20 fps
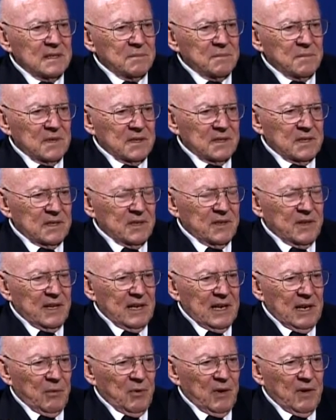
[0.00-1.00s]
But then
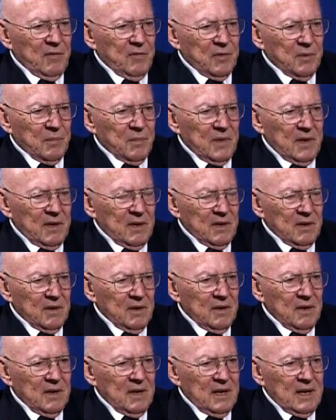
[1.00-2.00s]
I went from
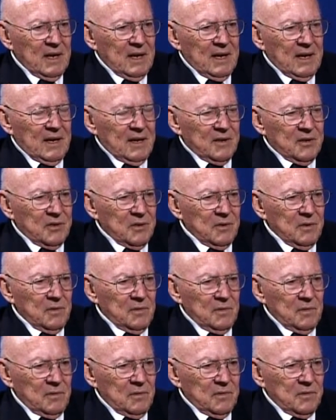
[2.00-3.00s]
there
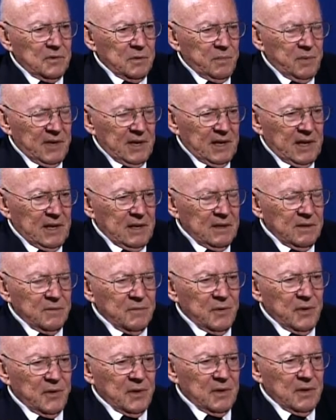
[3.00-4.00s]
to Japan,
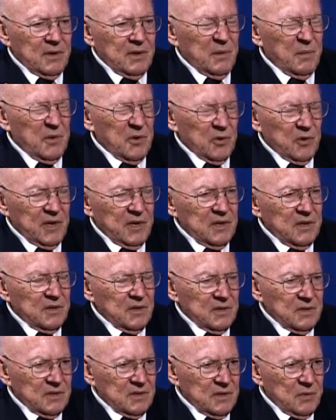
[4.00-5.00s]

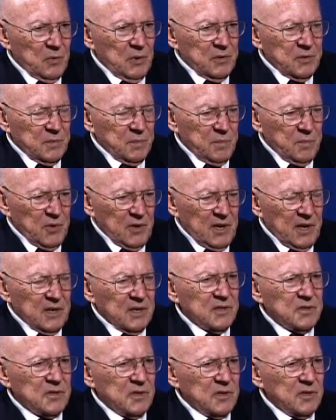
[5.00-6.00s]
was put on a
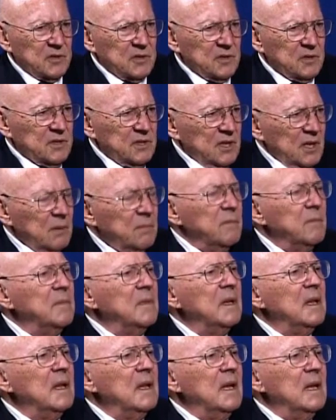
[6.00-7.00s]
surgical team
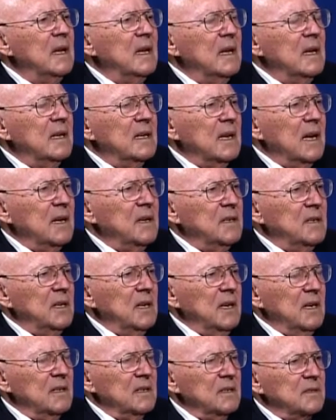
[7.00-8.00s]

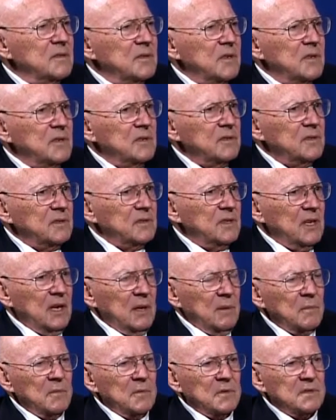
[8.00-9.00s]
19. A surgical
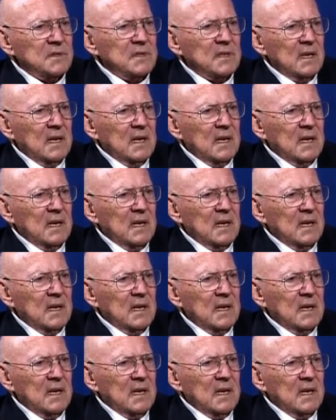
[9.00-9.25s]
team was